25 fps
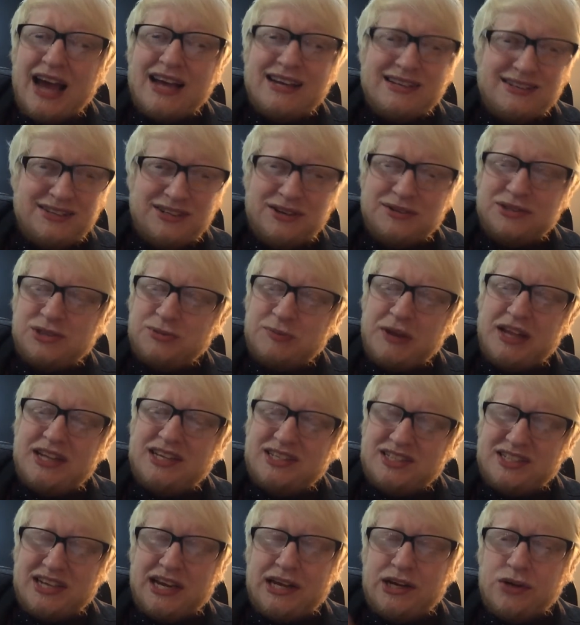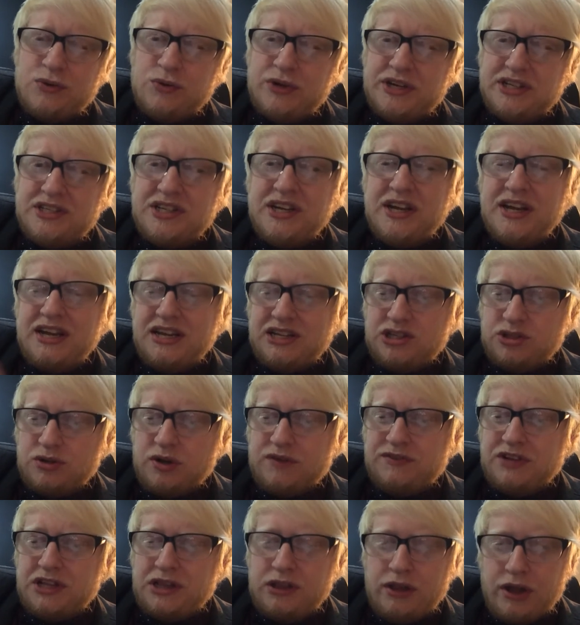you know, spend the ten quid to
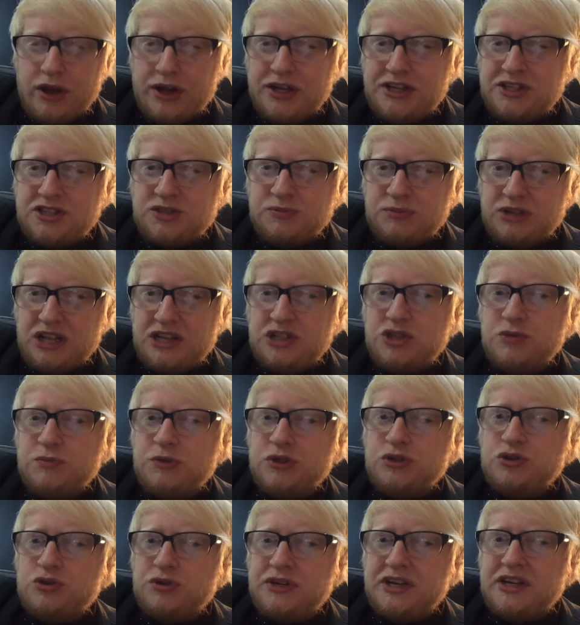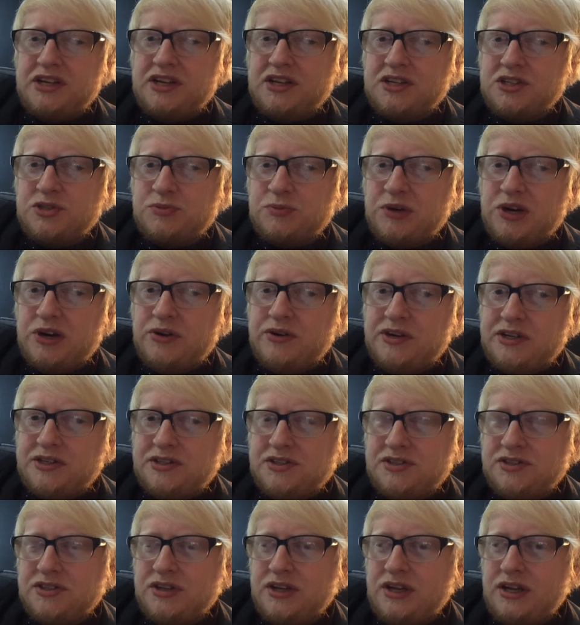have a nice, pleasurable drinking
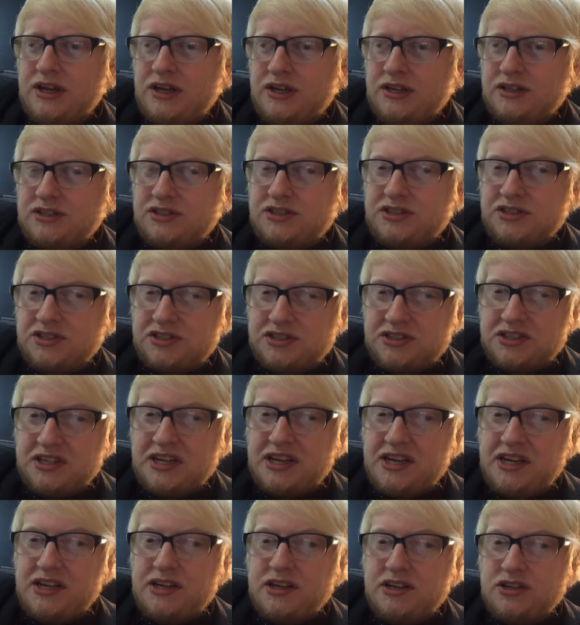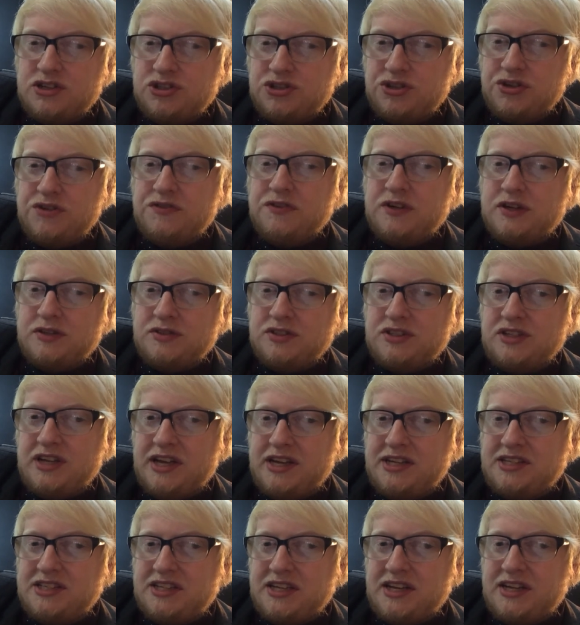experience to see two thousand
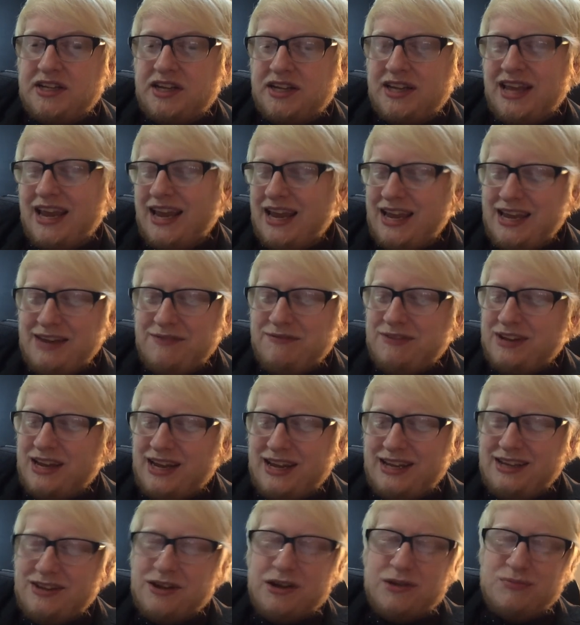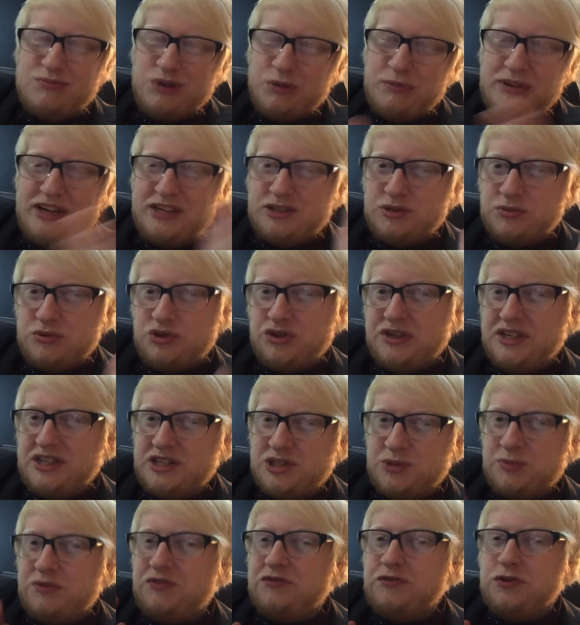eighteen, and even, you know, probably end up drinking
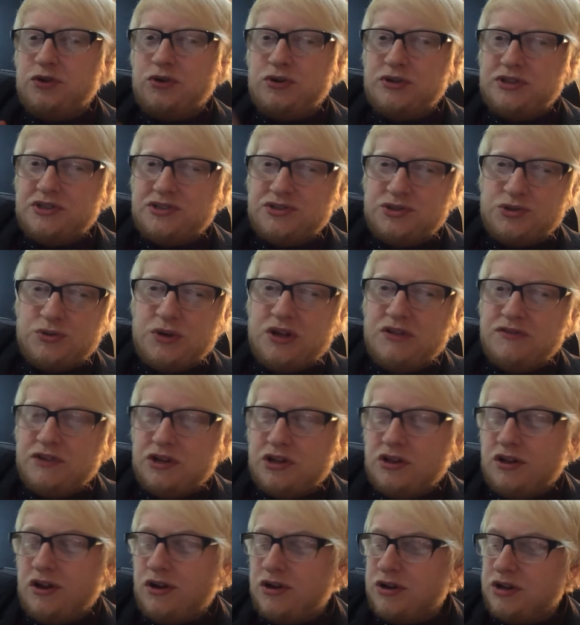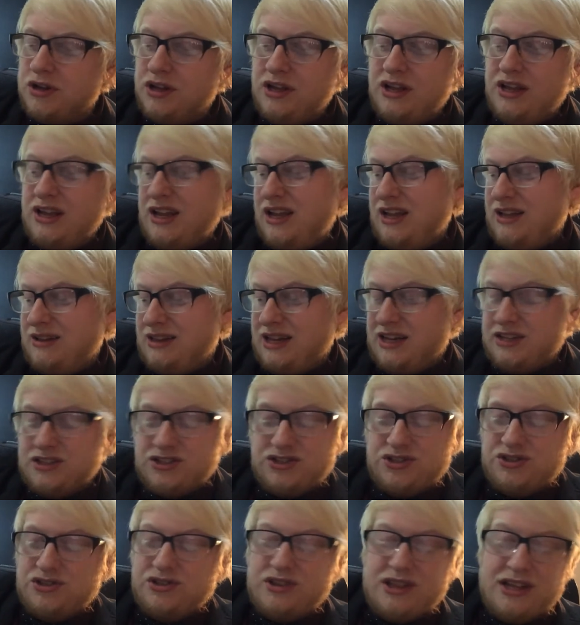this before it's twelve o'clock.
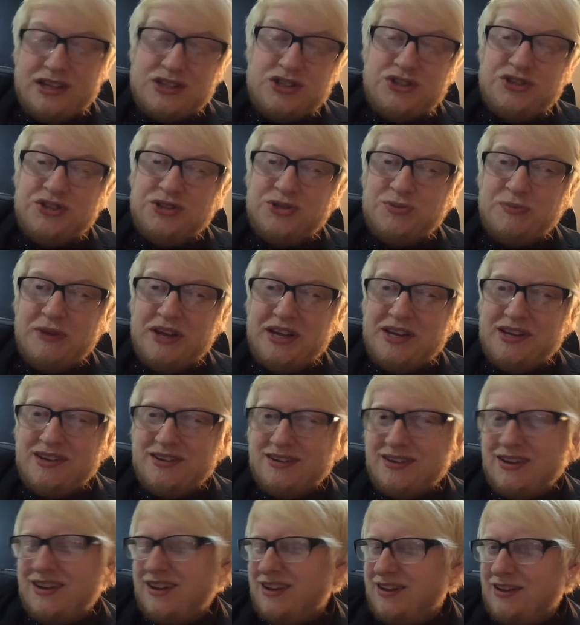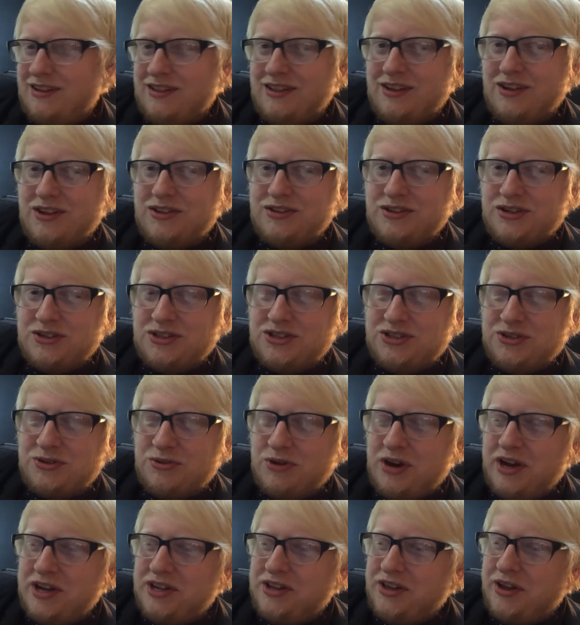That's that's just me. A little nod to
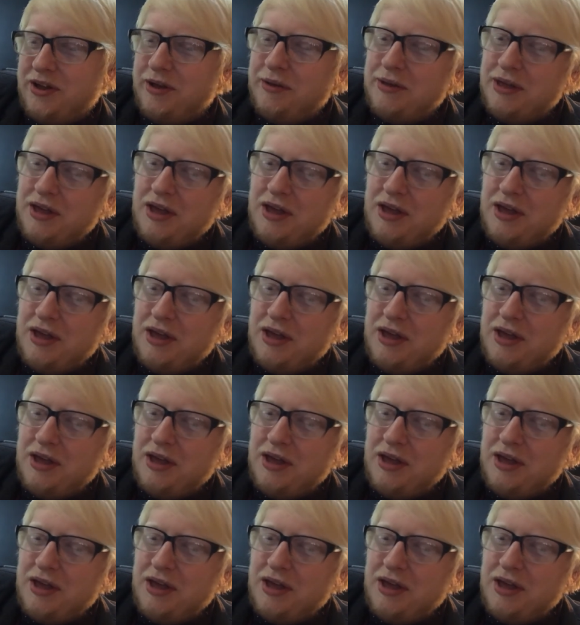Craig there.